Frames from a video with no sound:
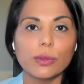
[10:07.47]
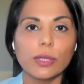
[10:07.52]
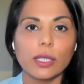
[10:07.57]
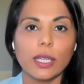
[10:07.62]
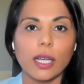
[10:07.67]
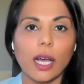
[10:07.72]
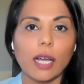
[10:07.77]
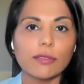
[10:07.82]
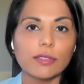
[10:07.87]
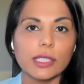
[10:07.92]

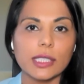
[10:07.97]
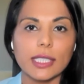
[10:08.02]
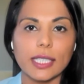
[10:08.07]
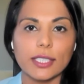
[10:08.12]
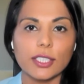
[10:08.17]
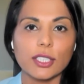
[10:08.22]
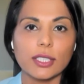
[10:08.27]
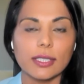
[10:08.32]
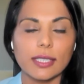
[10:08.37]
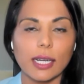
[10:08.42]
the
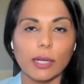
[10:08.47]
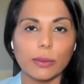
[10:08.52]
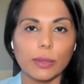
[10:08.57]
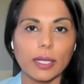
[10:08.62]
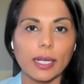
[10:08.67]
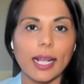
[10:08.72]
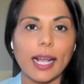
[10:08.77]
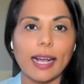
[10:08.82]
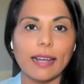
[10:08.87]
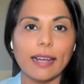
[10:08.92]
conversation that
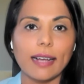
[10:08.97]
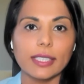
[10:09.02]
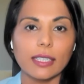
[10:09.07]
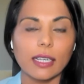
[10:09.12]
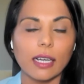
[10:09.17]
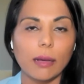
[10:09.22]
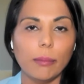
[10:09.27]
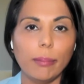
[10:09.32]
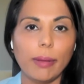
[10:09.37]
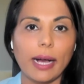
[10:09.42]
we're
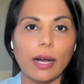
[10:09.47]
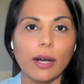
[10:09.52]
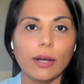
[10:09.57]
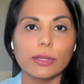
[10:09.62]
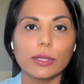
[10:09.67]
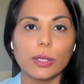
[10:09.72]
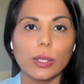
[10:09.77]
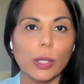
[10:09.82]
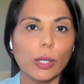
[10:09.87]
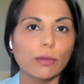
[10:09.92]
having
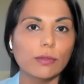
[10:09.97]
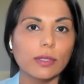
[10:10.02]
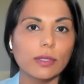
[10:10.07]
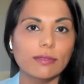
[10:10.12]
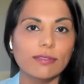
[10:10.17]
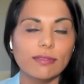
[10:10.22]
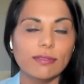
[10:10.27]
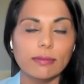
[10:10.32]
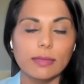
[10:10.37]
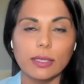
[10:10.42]
about
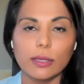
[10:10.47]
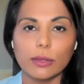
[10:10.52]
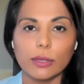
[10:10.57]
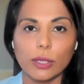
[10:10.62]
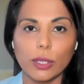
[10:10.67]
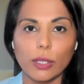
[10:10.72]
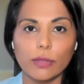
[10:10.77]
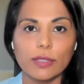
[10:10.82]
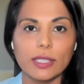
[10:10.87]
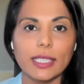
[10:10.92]
COVID, you know,
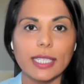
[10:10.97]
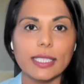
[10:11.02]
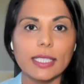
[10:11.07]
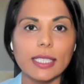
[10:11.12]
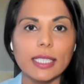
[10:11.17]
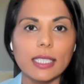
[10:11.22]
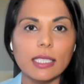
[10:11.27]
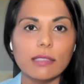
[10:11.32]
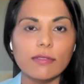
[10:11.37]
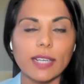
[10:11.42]
the COVID
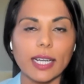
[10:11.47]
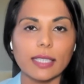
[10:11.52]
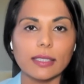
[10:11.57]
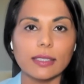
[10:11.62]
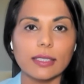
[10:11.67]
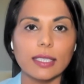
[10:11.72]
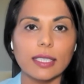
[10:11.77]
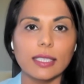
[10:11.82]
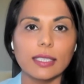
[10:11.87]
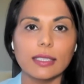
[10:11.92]
nineteen
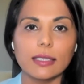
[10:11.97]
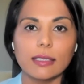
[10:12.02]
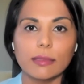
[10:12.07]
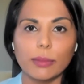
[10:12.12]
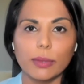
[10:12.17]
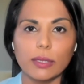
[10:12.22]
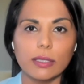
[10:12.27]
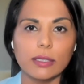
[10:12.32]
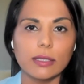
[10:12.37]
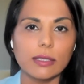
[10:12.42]
vaccine and the
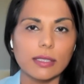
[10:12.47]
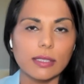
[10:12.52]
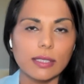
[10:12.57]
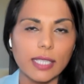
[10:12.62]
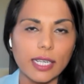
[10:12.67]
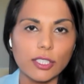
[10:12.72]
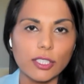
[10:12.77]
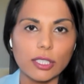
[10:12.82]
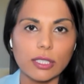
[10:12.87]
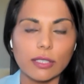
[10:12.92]

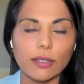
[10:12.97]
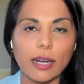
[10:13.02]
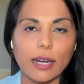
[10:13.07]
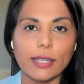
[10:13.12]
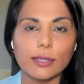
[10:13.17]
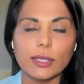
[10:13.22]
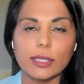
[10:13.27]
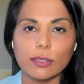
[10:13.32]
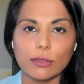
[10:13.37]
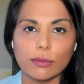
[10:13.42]
politicization
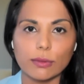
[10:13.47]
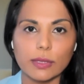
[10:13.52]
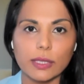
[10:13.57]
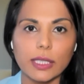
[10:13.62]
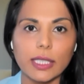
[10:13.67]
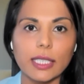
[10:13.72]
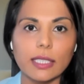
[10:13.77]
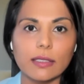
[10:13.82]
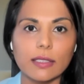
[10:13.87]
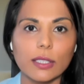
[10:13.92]
around its
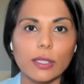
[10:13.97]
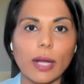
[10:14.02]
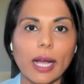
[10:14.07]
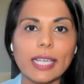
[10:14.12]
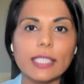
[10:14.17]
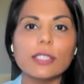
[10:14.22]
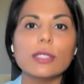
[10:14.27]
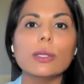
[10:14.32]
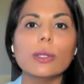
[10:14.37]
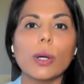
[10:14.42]
release, you know,
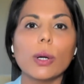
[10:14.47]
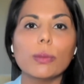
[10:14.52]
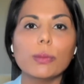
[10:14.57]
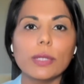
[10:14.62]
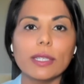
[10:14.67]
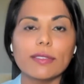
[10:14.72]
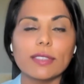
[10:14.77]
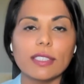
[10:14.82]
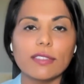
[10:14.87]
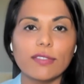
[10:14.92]
I do hope
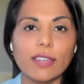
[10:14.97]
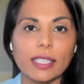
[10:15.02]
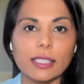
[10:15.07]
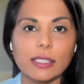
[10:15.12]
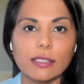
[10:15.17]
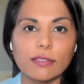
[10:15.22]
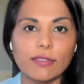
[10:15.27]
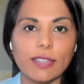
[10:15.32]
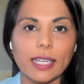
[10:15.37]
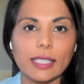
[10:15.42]
we have an
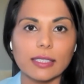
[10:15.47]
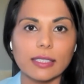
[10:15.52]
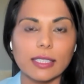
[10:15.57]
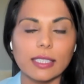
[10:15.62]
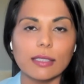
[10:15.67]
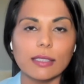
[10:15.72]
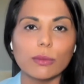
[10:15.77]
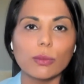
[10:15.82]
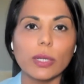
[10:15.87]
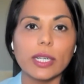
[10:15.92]
effective
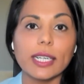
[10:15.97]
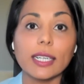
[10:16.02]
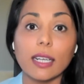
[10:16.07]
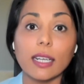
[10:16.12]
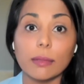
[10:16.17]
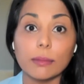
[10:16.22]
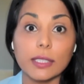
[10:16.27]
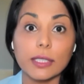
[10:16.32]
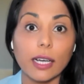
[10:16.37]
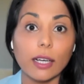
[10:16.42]
vaccine. And when it
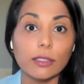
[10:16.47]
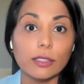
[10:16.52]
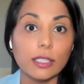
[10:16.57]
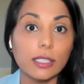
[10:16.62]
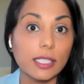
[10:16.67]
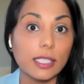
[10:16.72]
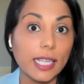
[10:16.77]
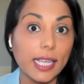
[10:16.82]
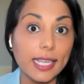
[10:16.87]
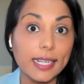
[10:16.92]
comes out,
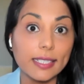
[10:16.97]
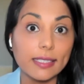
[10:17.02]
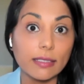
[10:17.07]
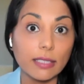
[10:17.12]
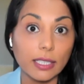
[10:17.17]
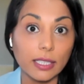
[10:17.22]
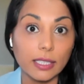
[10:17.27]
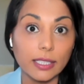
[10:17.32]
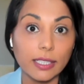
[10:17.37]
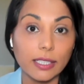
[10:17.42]
the data is
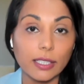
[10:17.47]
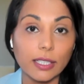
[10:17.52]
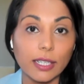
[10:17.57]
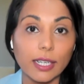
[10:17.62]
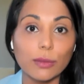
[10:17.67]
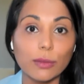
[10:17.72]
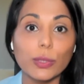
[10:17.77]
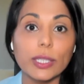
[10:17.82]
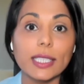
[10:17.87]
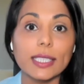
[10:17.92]
clear
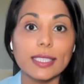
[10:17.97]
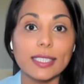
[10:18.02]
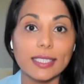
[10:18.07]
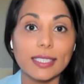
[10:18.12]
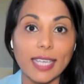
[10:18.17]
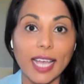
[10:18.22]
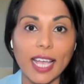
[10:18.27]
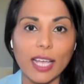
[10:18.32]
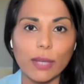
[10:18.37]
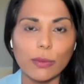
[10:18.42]
and we can
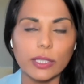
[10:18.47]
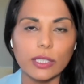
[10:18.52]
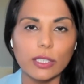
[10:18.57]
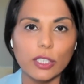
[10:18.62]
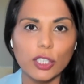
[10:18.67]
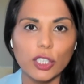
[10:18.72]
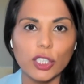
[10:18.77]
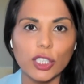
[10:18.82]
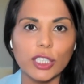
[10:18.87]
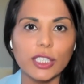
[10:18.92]
say with
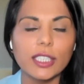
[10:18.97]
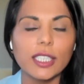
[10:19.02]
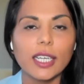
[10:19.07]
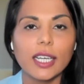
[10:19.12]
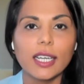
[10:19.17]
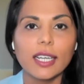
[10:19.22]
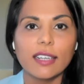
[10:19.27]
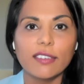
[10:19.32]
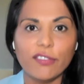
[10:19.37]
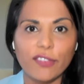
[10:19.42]
good
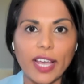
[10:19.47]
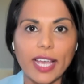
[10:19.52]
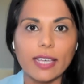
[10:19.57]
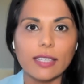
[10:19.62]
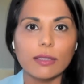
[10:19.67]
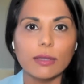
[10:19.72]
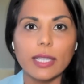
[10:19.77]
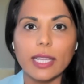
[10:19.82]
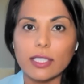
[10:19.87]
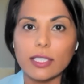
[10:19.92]

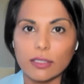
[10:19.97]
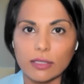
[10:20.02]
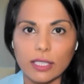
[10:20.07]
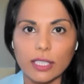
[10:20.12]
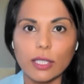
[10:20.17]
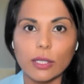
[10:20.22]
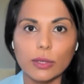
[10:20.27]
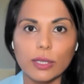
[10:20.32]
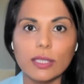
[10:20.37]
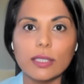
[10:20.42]
faith, let's,
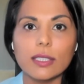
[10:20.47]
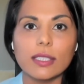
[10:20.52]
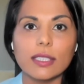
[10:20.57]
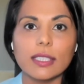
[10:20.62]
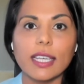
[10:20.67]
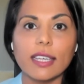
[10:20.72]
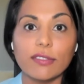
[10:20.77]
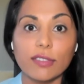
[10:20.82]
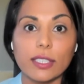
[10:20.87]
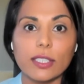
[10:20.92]
you know, this is
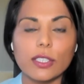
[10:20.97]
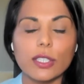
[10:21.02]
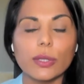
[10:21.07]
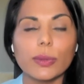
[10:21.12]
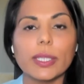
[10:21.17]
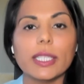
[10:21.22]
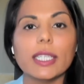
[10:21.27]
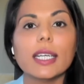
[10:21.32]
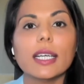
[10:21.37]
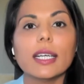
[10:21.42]
safe, let's
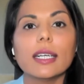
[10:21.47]
do it.